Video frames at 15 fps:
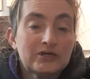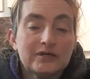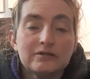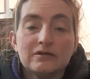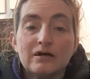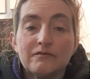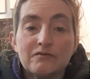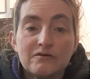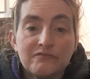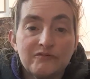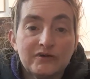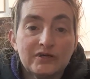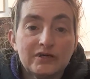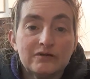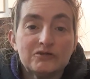I love her
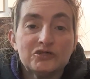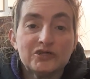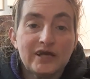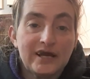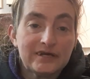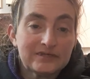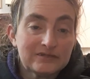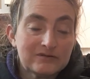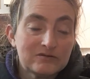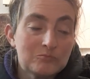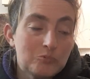videos. She has a little